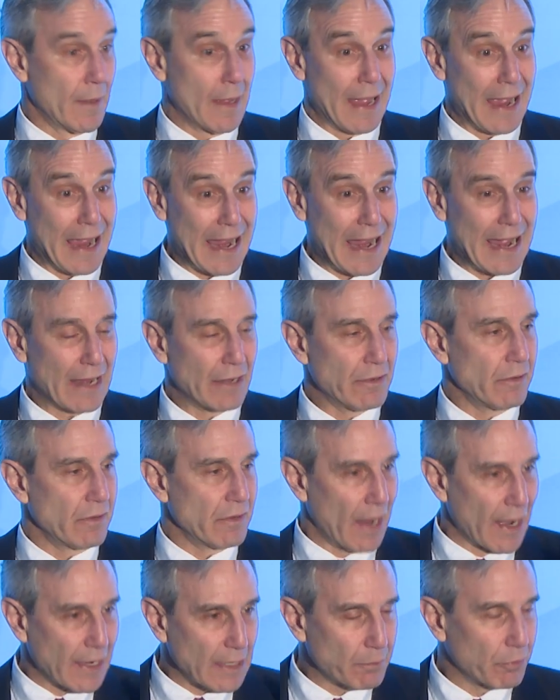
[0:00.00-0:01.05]
And
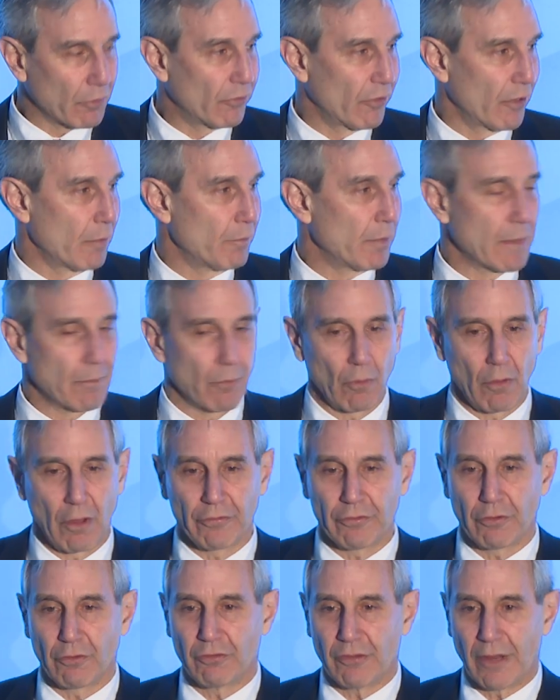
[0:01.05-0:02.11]
ninety percent of people
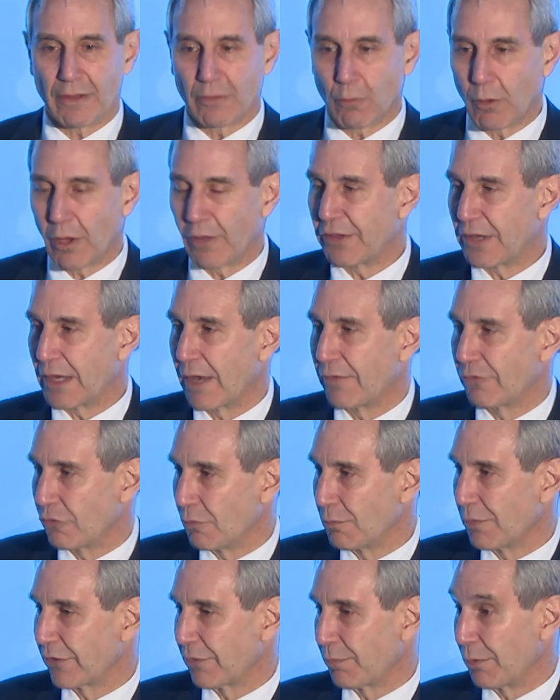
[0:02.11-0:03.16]
also say the wealthy have too
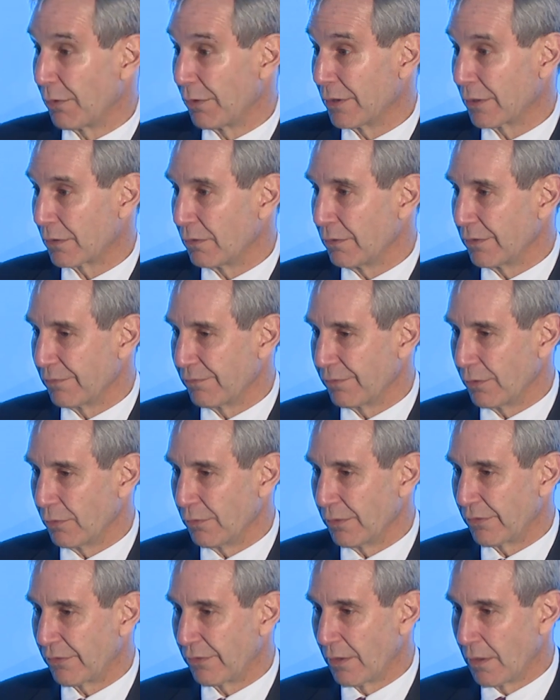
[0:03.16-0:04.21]
much political
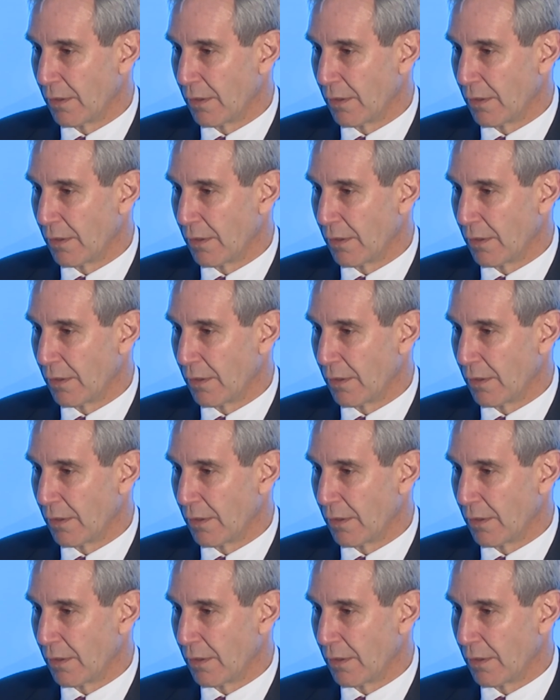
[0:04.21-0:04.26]
influence.